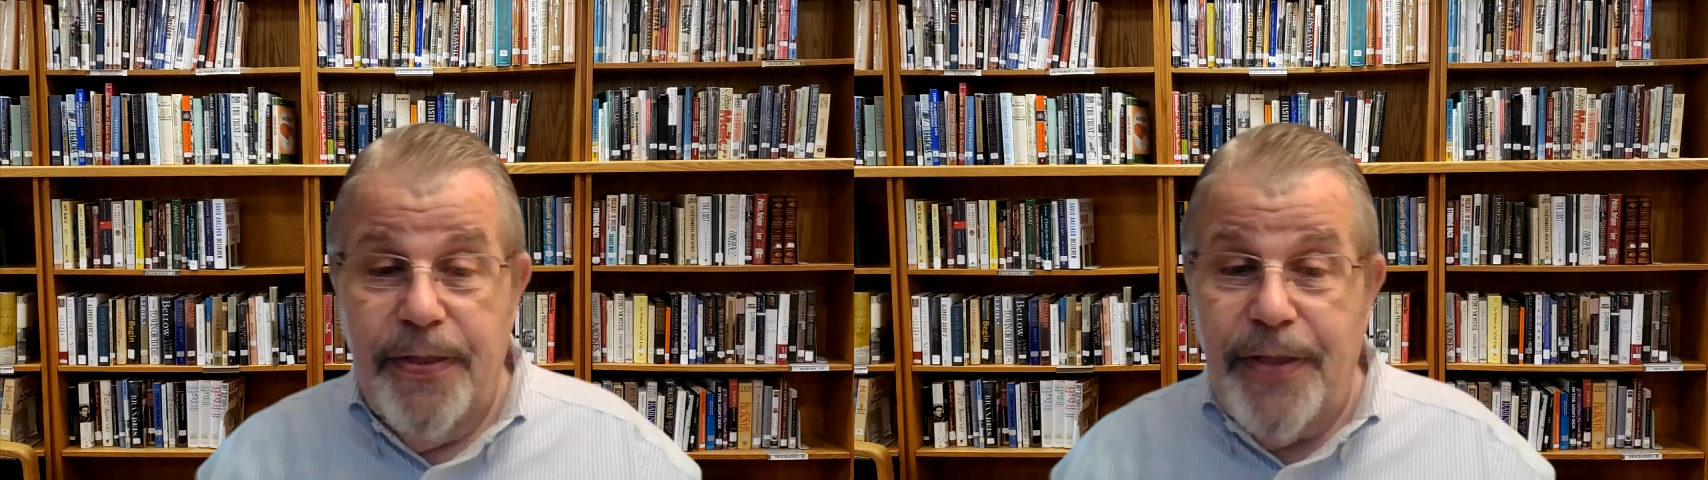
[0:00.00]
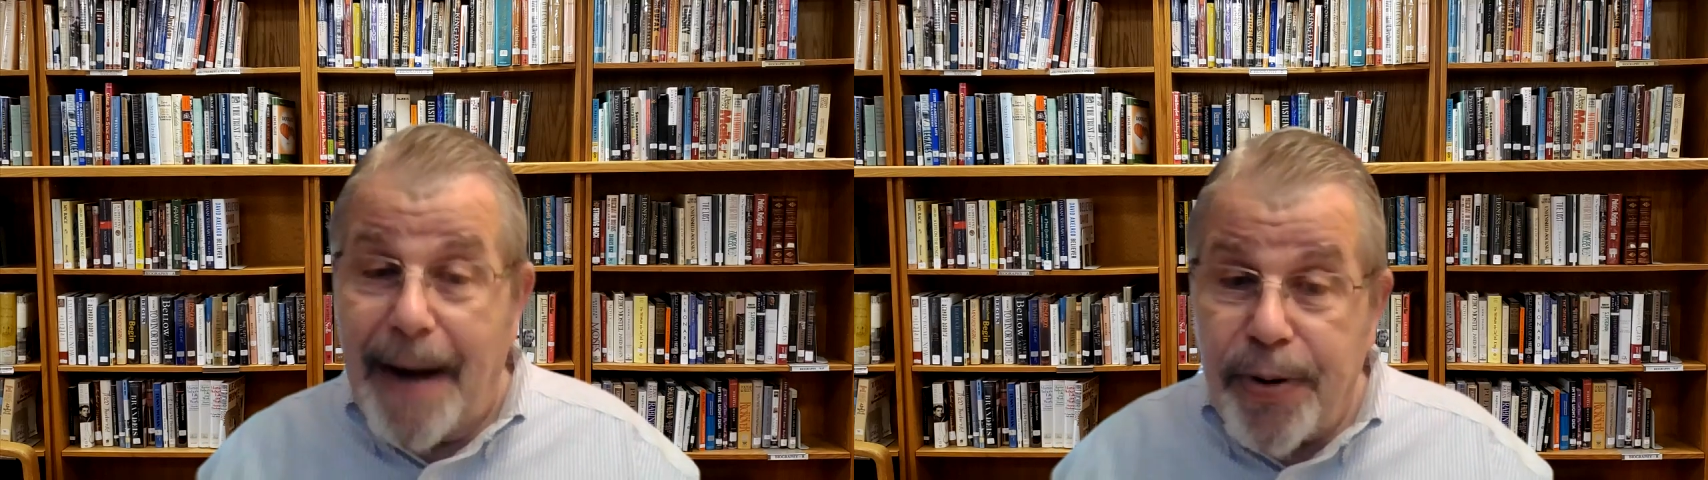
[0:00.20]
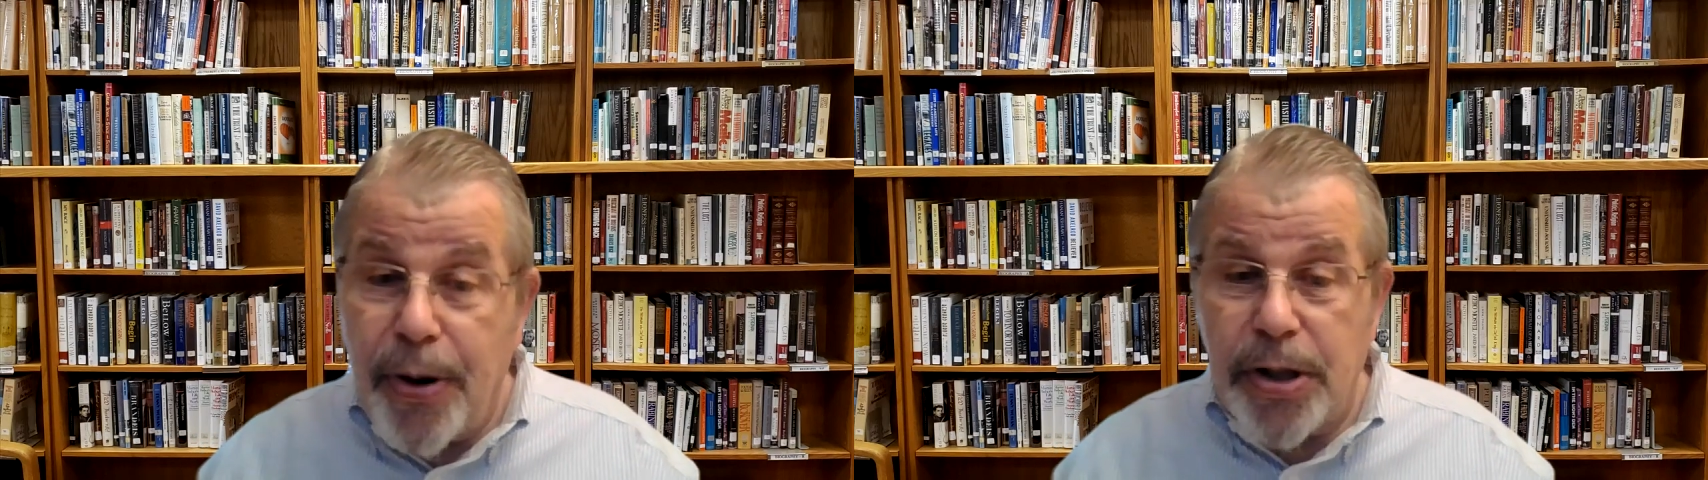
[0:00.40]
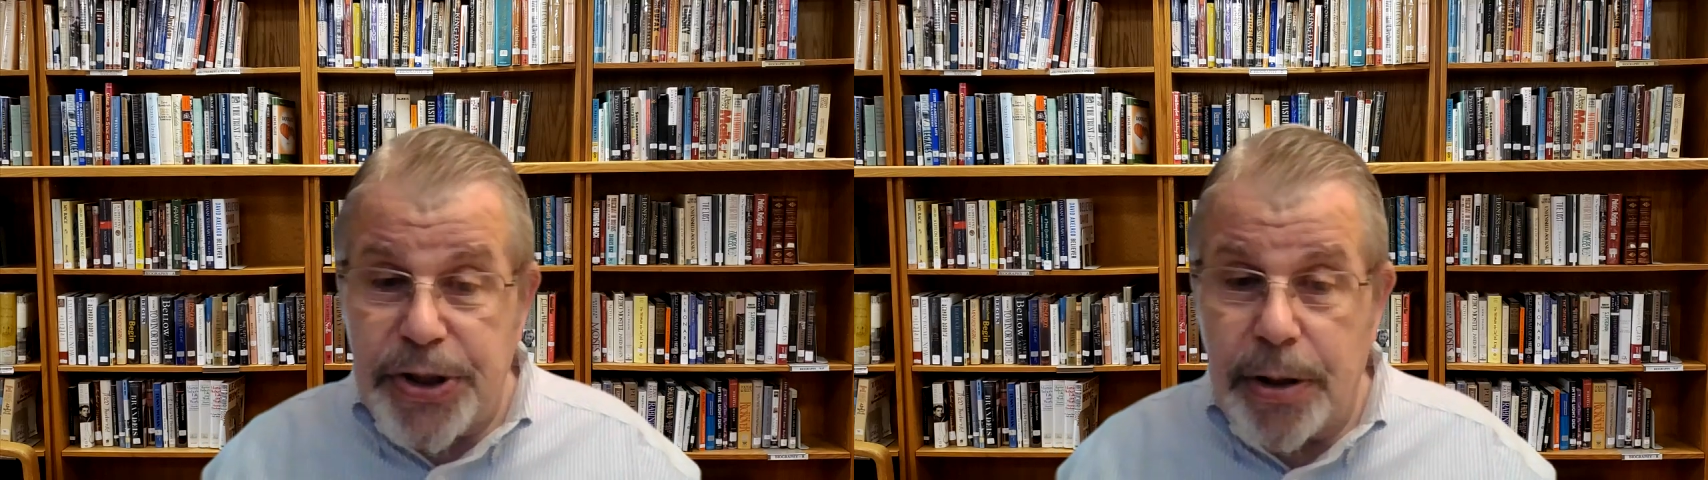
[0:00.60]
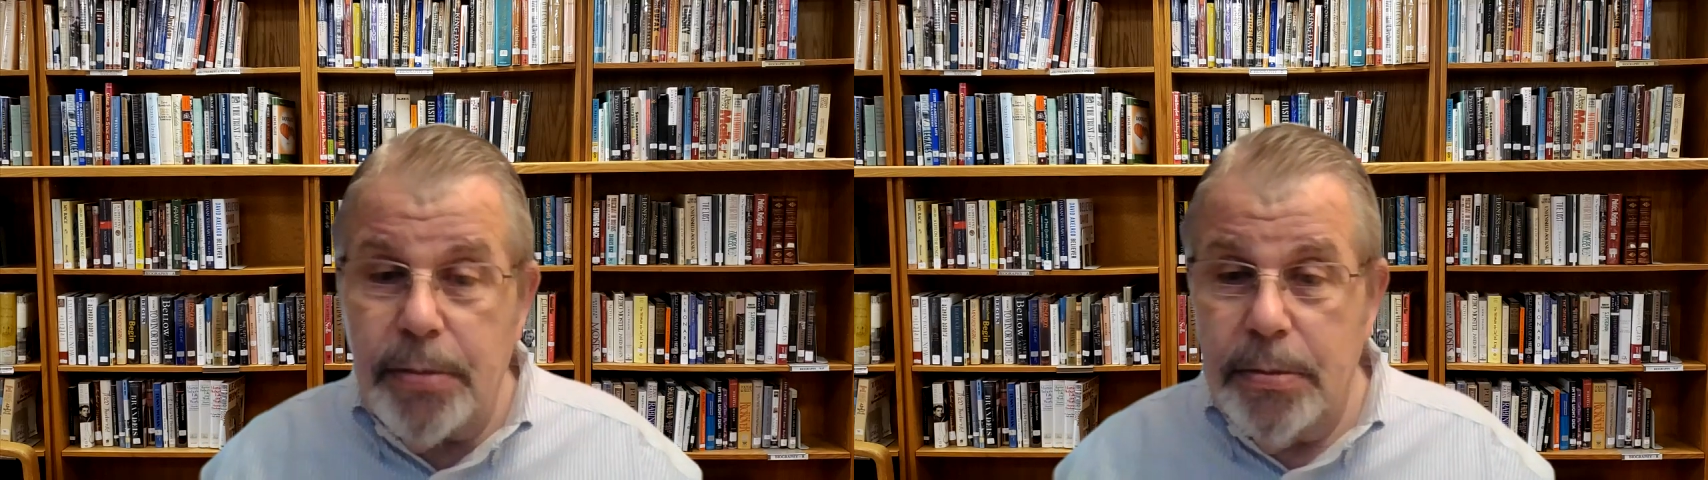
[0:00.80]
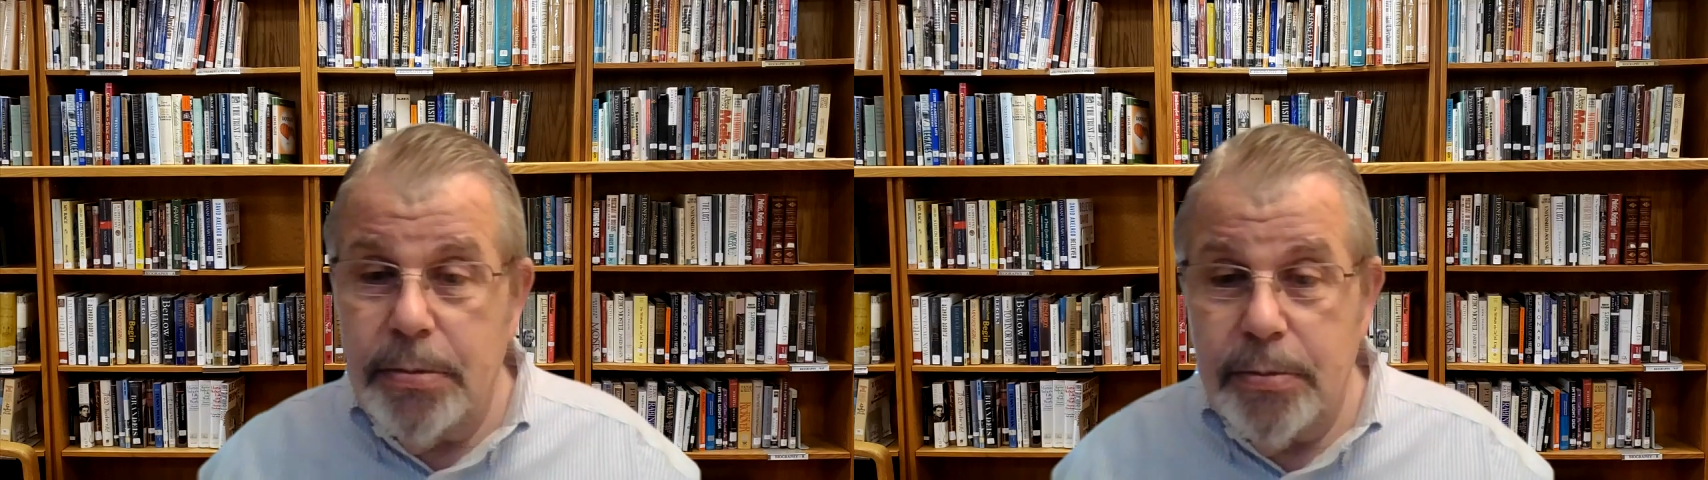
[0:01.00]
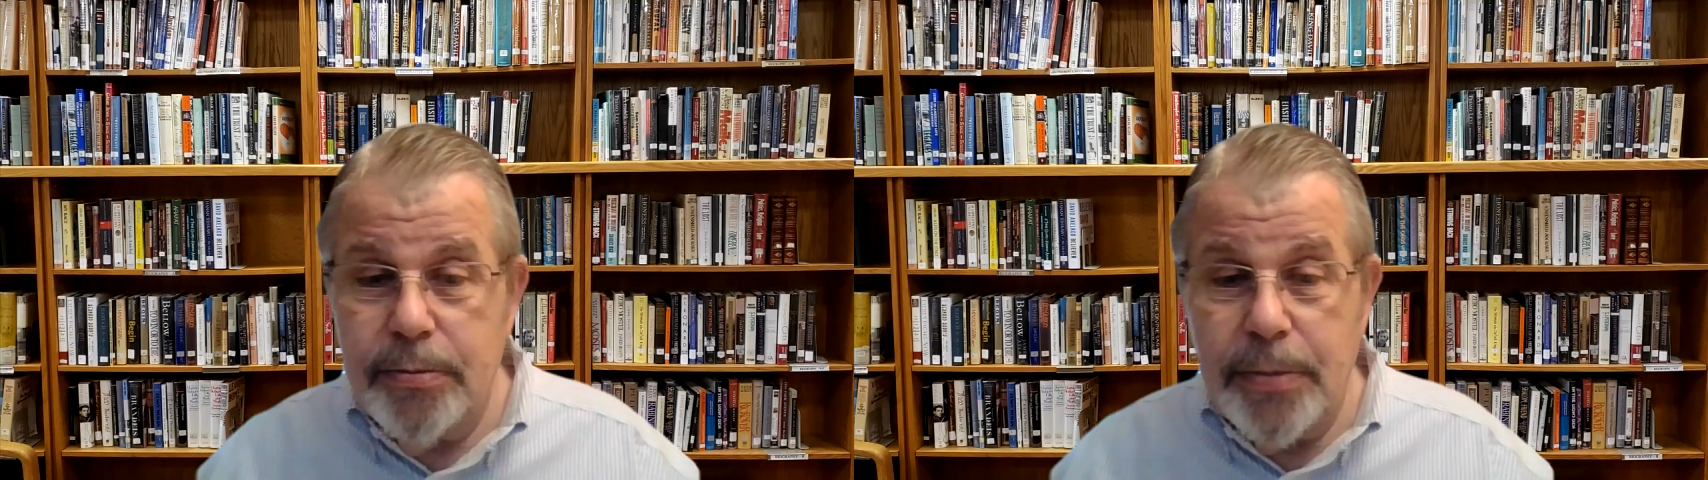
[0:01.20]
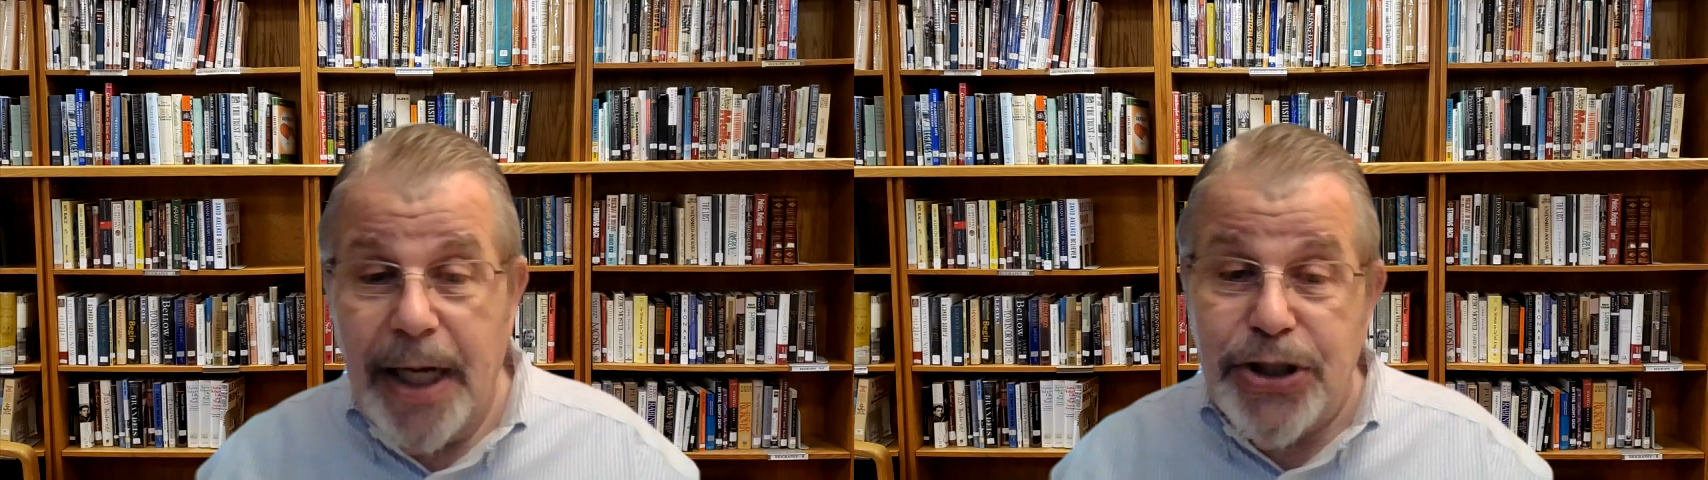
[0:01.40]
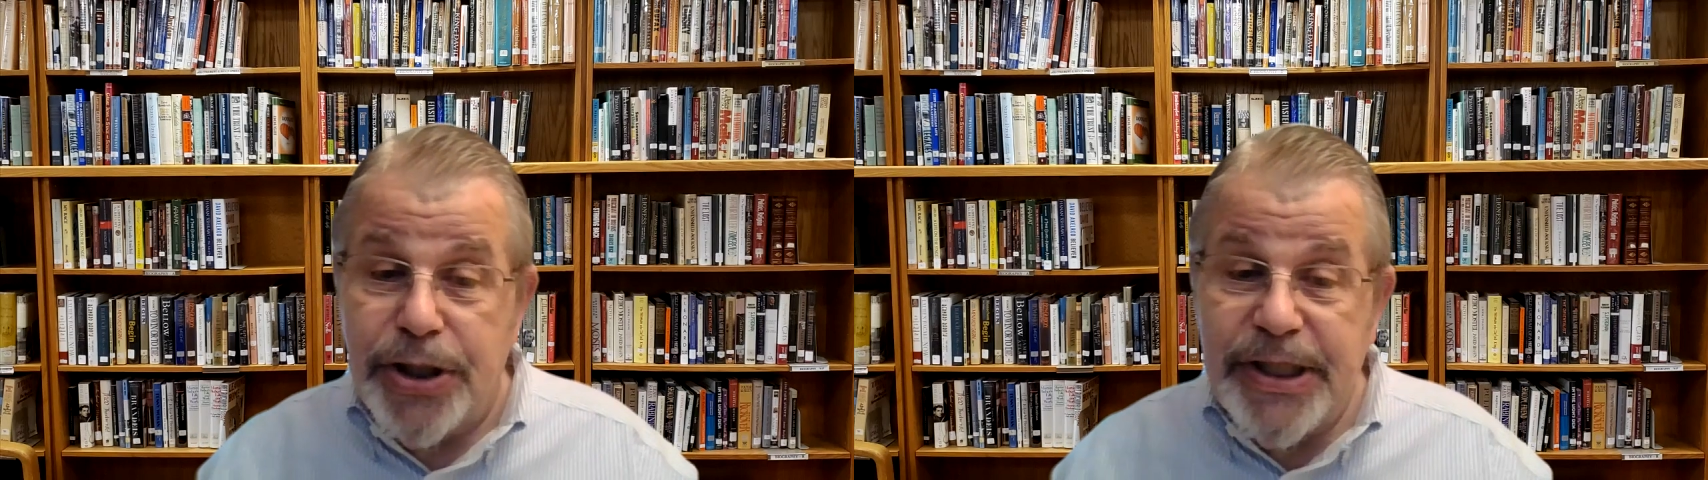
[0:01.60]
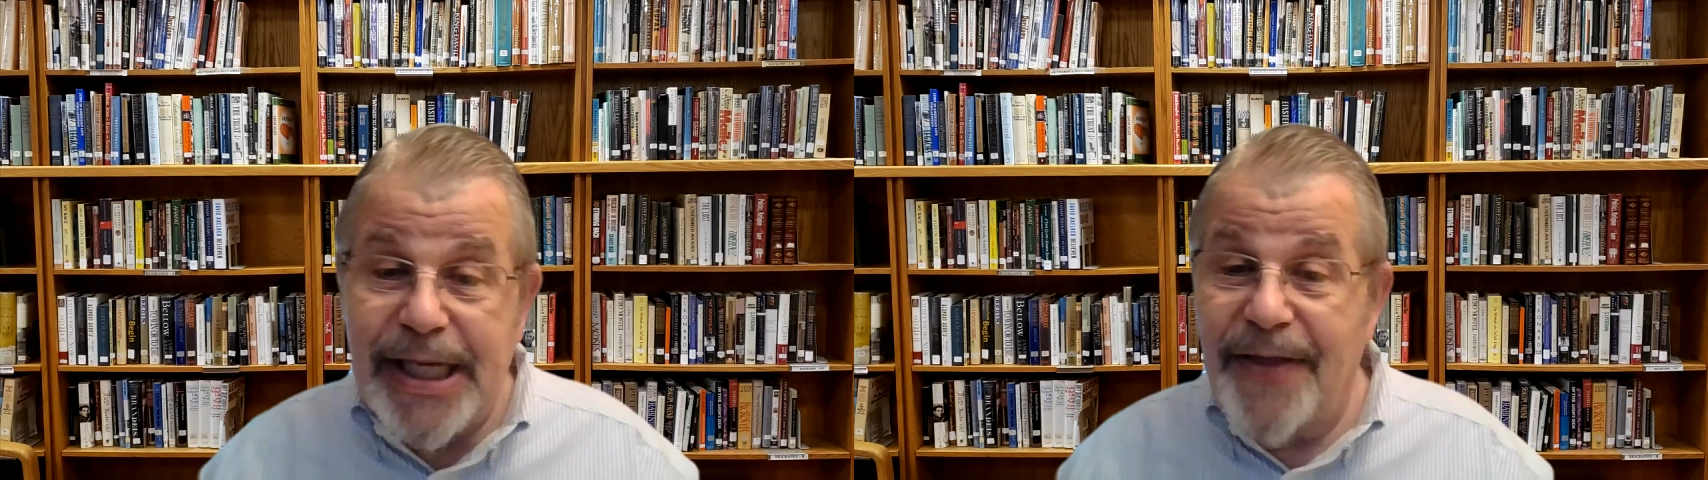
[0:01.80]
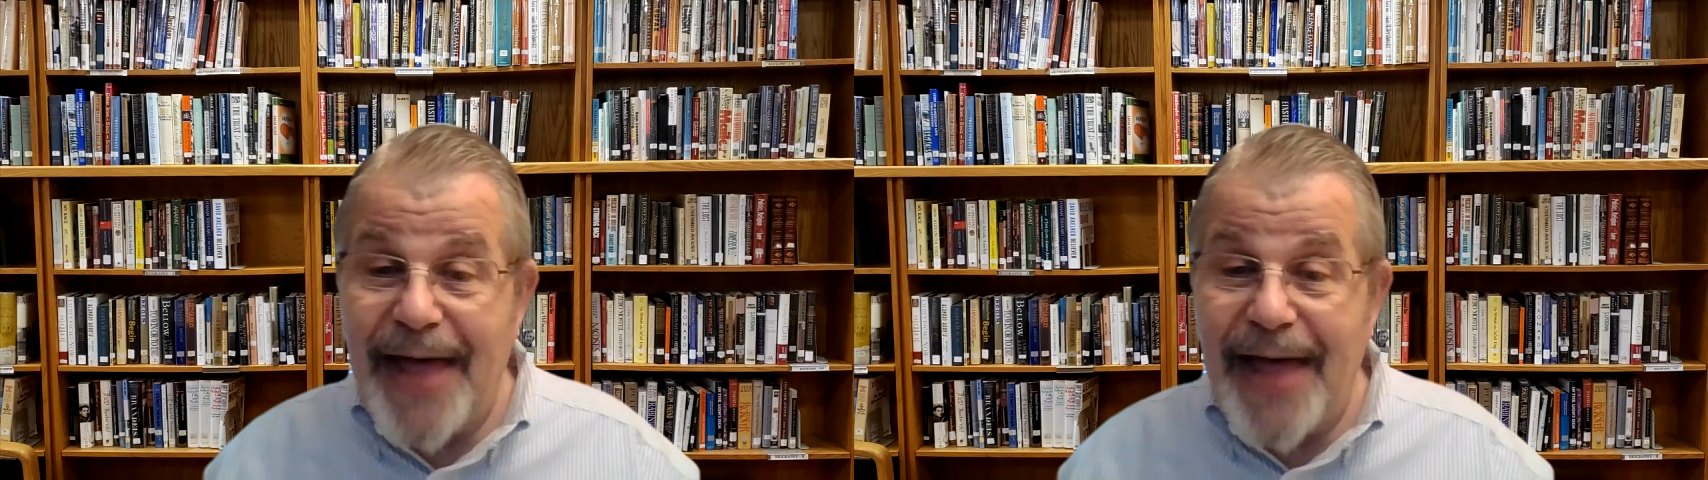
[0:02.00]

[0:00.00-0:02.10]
That person, I should say